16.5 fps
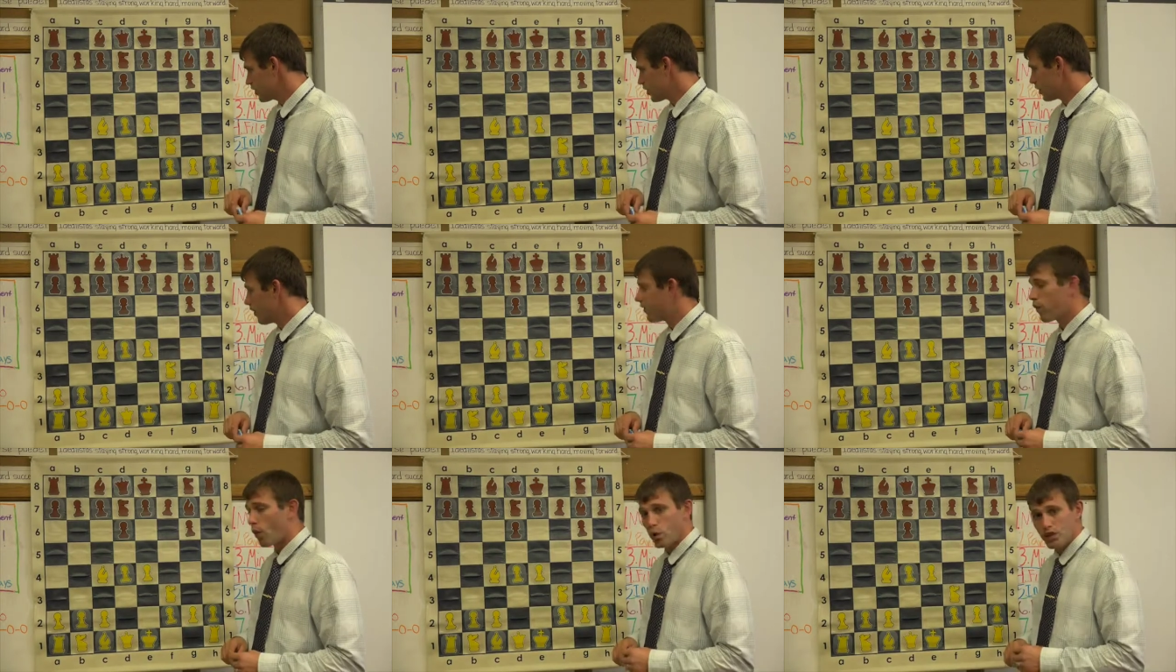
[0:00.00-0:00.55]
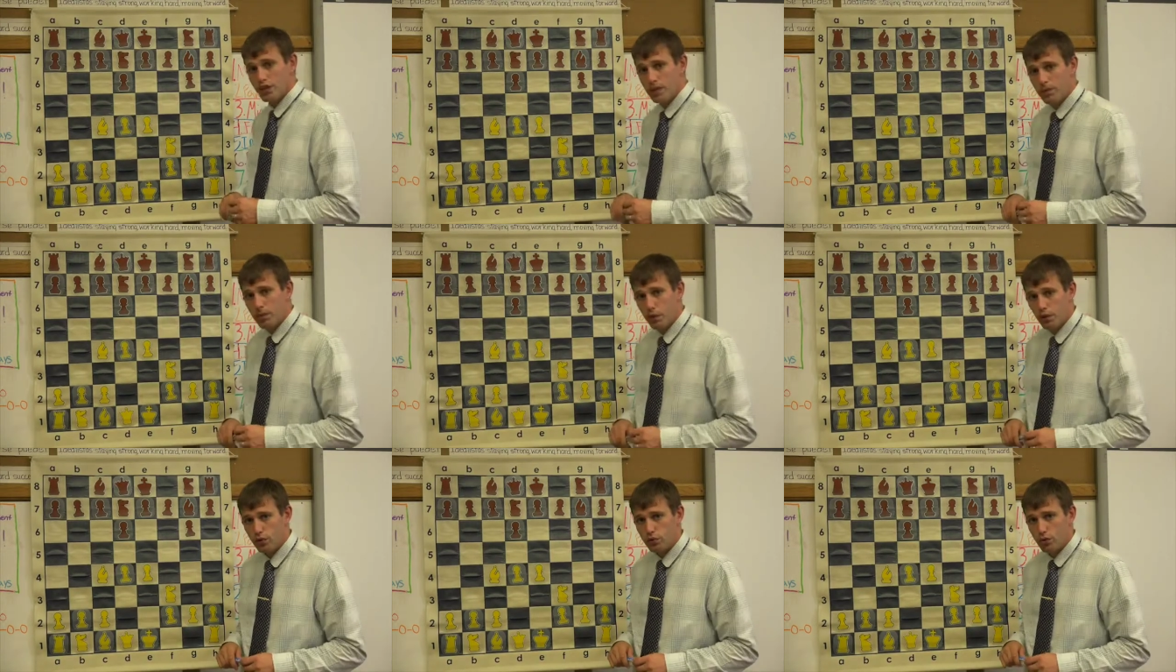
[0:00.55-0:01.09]
the forcing
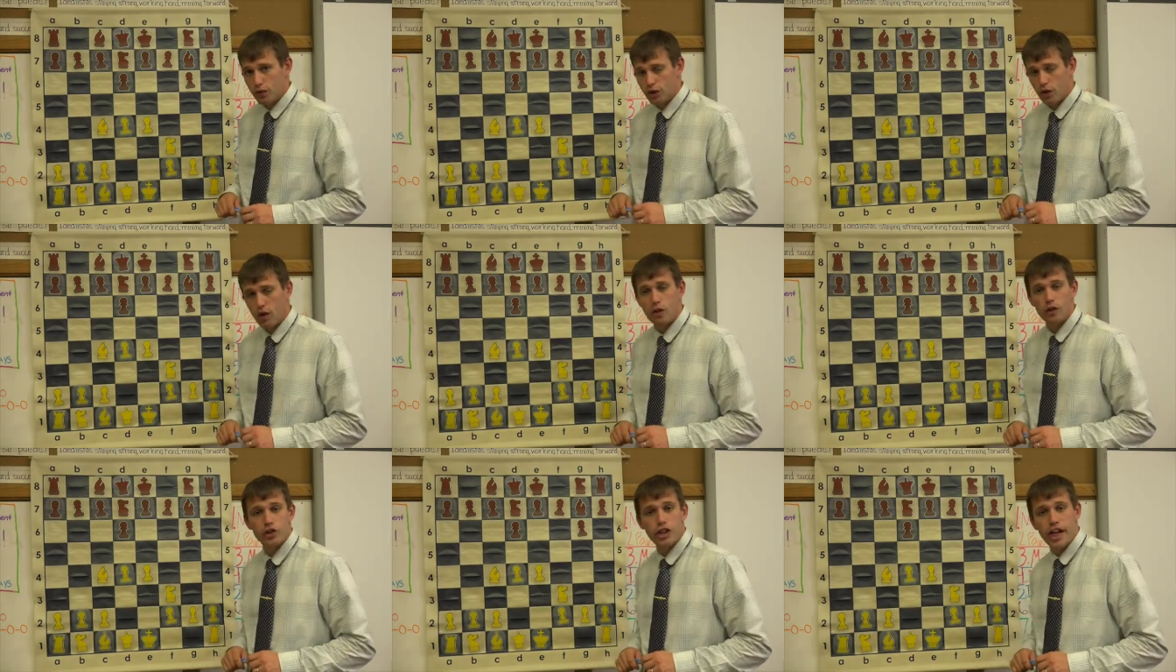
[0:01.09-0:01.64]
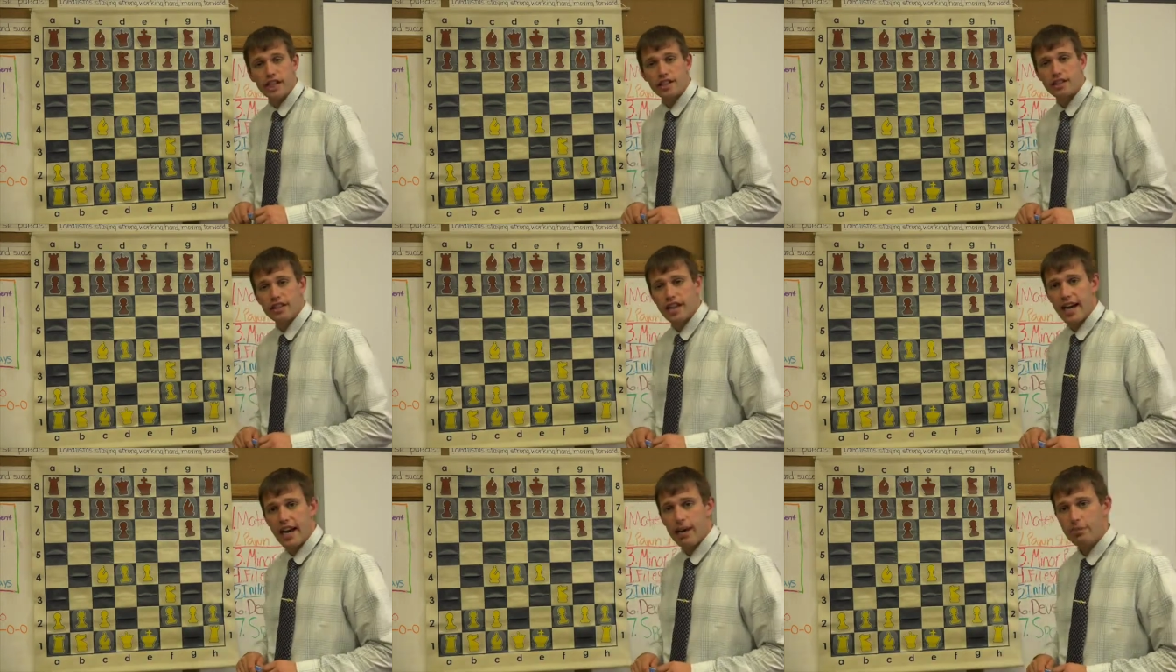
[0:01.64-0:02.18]
moves, which are our checks
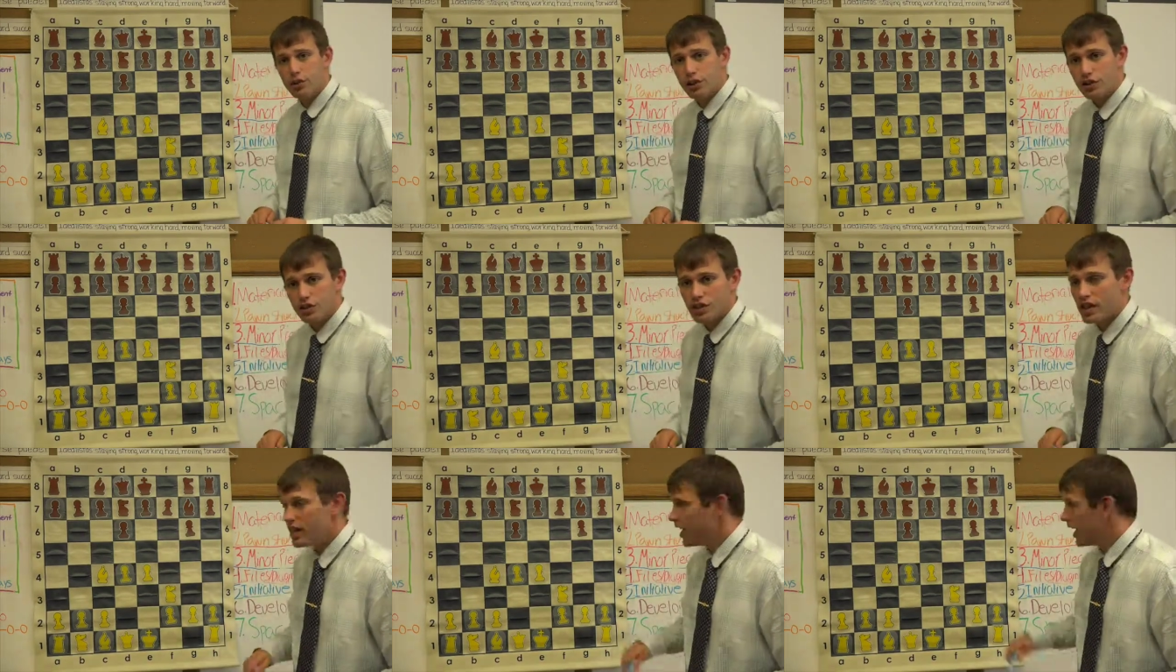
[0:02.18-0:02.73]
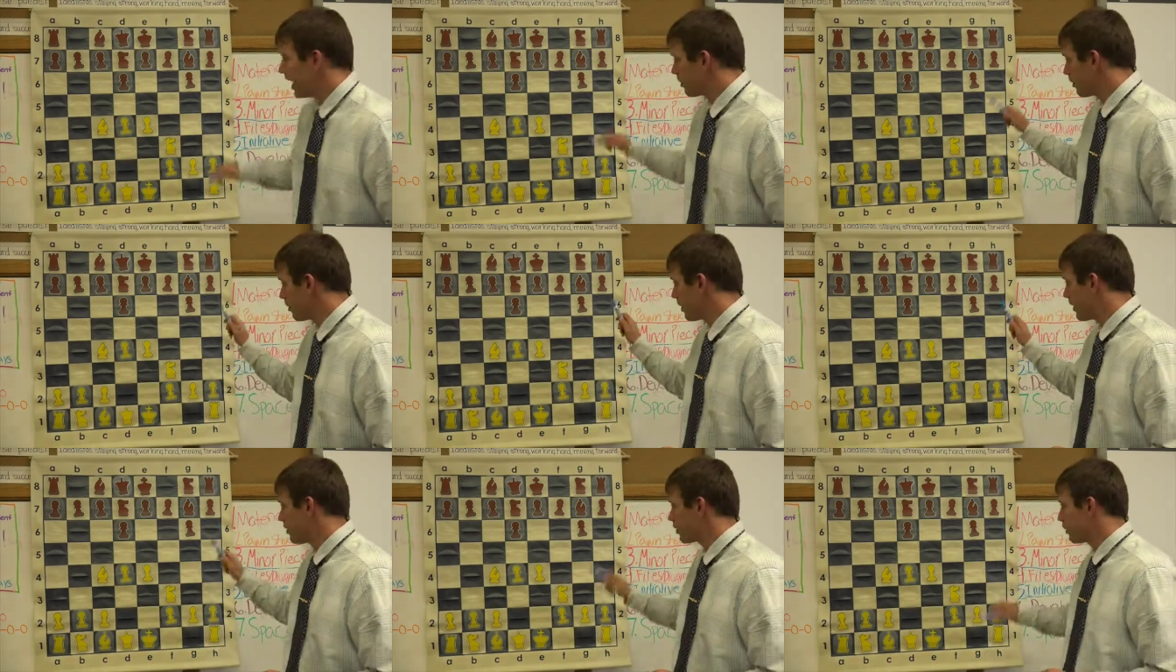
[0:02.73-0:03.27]
and captures, and
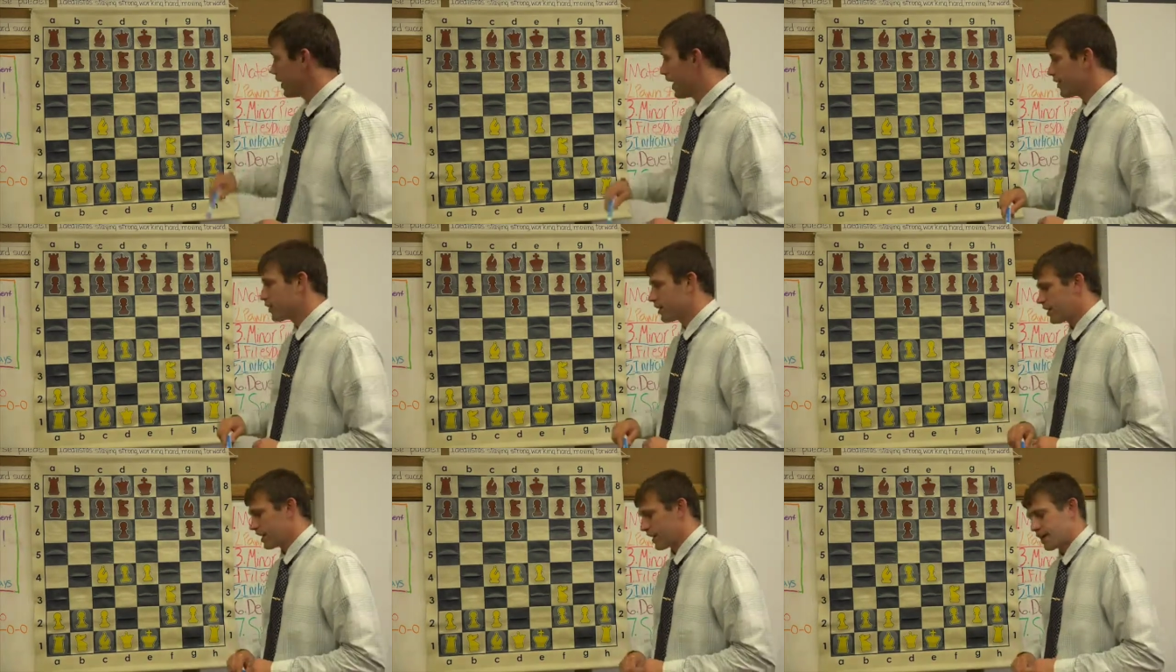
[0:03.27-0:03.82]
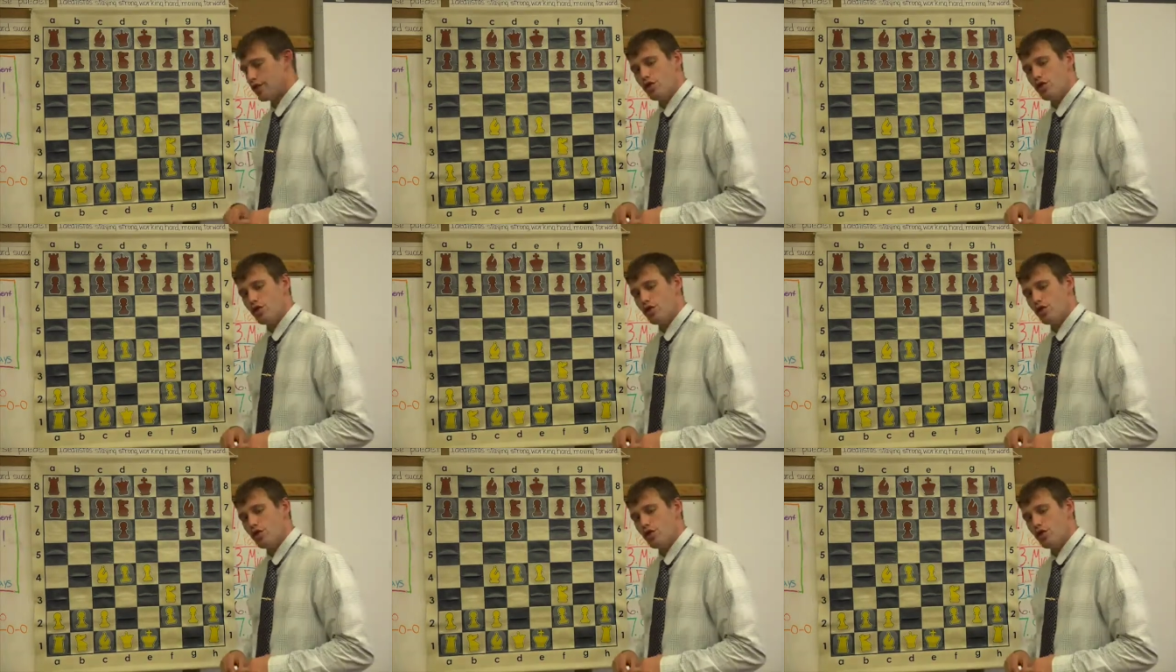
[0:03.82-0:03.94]
we went through everything.